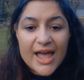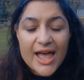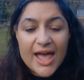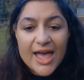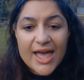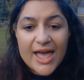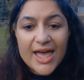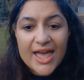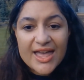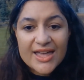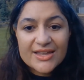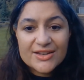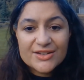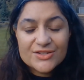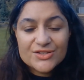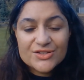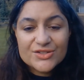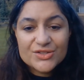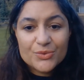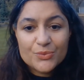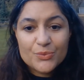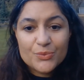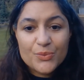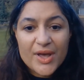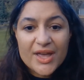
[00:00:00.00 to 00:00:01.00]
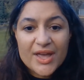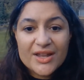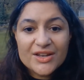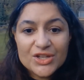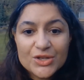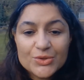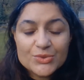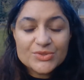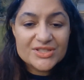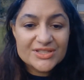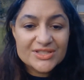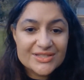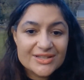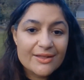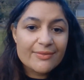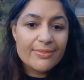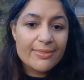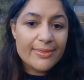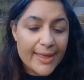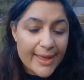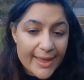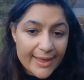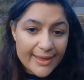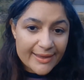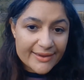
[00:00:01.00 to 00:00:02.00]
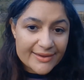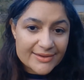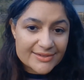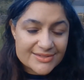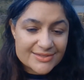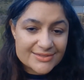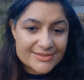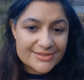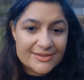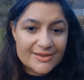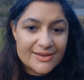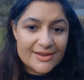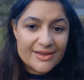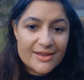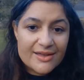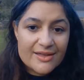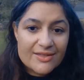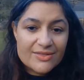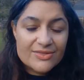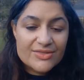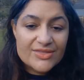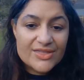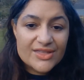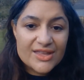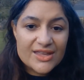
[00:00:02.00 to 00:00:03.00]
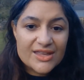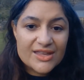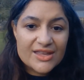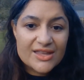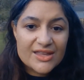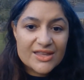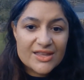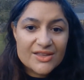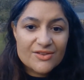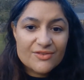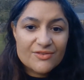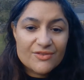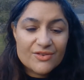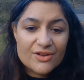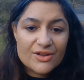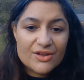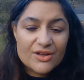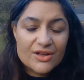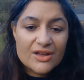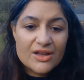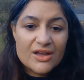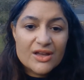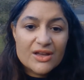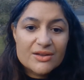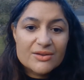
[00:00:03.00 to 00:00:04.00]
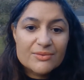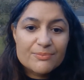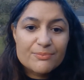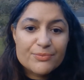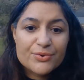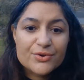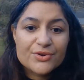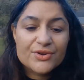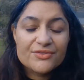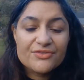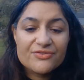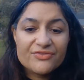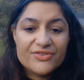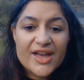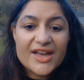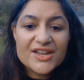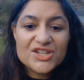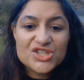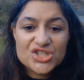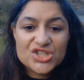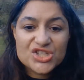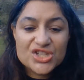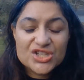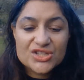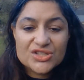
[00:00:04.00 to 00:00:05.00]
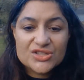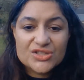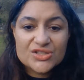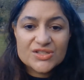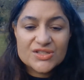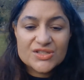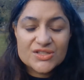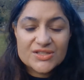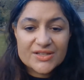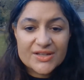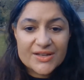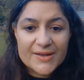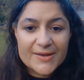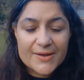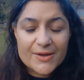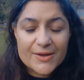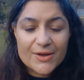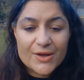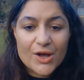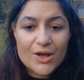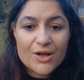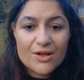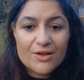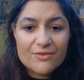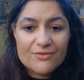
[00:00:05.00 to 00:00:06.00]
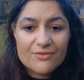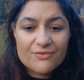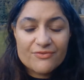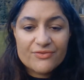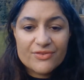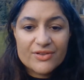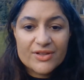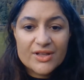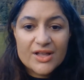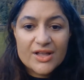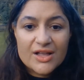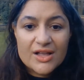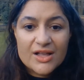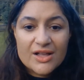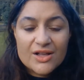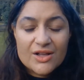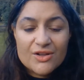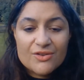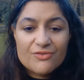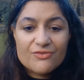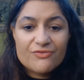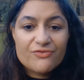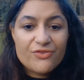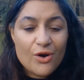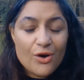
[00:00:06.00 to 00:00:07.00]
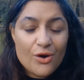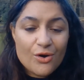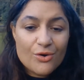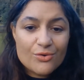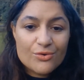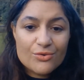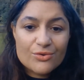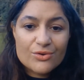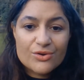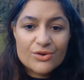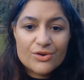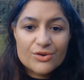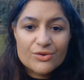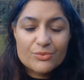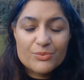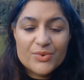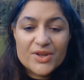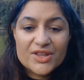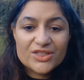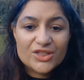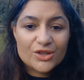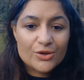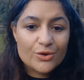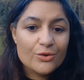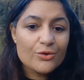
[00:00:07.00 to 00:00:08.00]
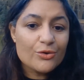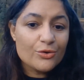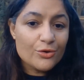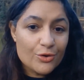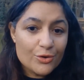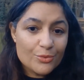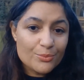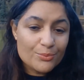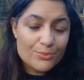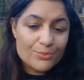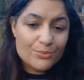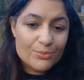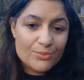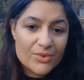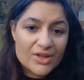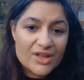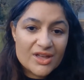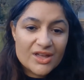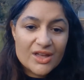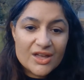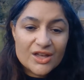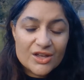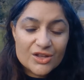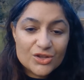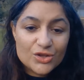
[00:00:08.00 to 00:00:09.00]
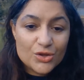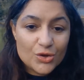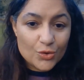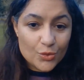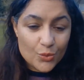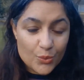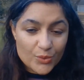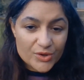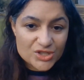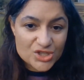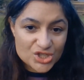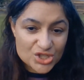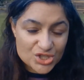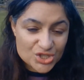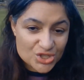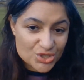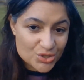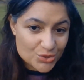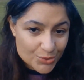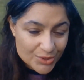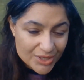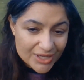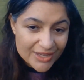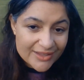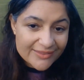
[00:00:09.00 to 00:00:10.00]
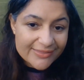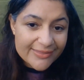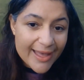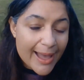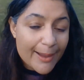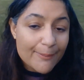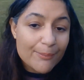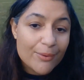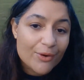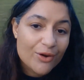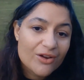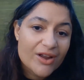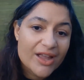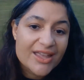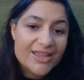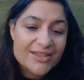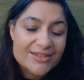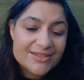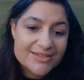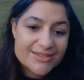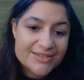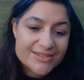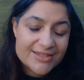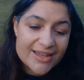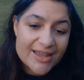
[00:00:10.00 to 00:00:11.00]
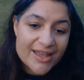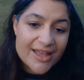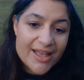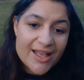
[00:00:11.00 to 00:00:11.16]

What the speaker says: And when you select the professions of folk with whom you wish to collaborate,